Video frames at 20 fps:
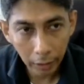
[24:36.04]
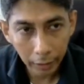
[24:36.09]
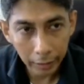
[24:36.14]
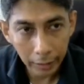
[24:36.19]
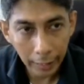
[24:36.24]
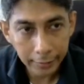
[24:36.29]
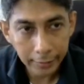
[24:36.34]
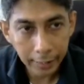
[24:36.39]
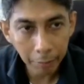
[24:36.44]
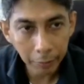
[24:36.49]

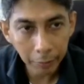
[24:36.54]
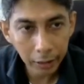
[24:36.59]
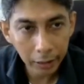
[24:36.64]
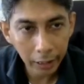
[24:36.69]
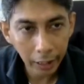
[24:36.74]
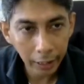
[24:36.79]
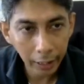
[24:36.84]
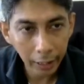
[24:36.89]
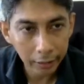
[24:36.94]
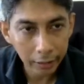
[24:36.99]
assembler
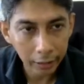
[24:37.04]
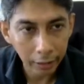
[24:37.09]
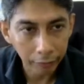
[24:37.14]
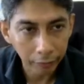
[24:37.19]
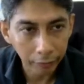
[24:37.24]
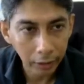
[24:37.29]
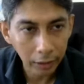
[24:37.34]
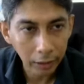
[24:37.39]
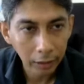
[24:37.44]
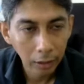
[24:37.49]
directive.
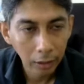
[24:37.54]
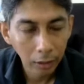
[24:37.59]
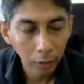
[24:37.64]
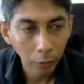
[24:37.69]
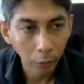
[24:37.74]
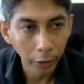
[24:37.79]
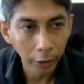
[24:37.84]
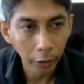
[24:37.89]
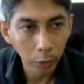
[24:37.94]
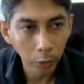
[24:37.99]

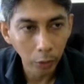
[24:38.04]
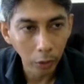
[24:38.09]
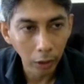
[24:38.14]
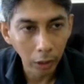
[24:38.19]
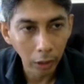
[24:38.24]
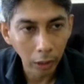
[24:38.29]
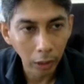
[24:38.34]
When you